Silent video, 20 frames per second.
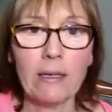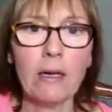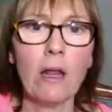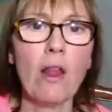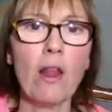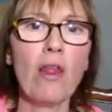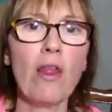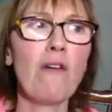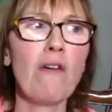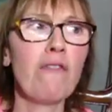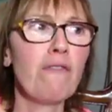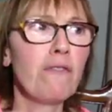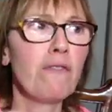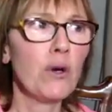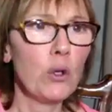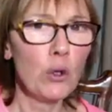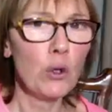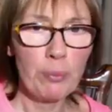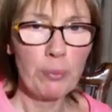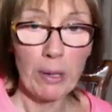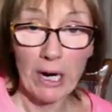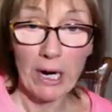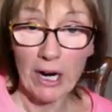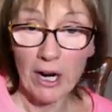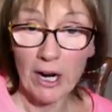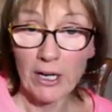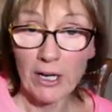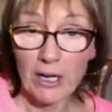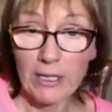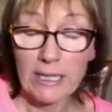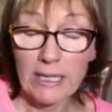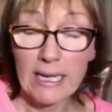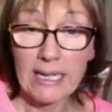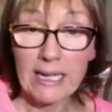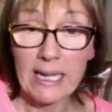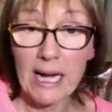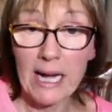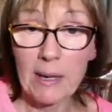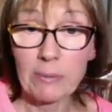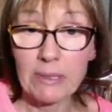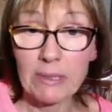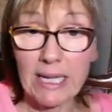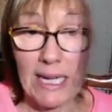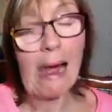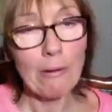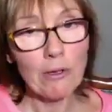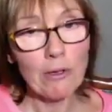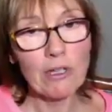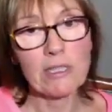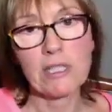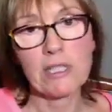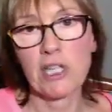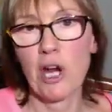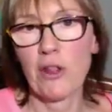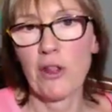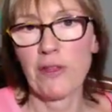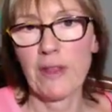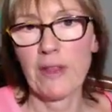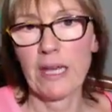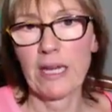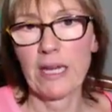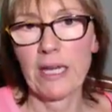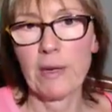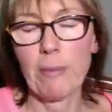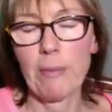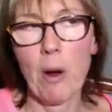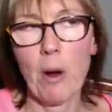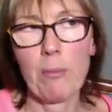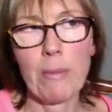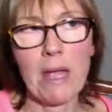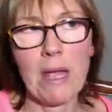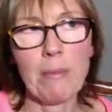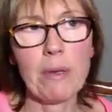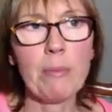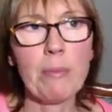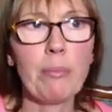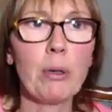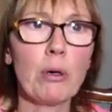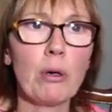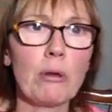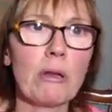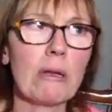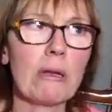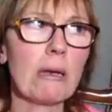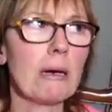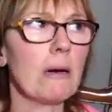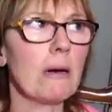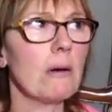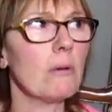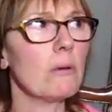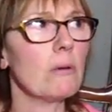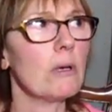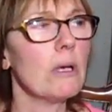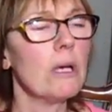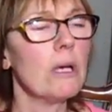The food part can come later. You can start thinking about maybe pulling out,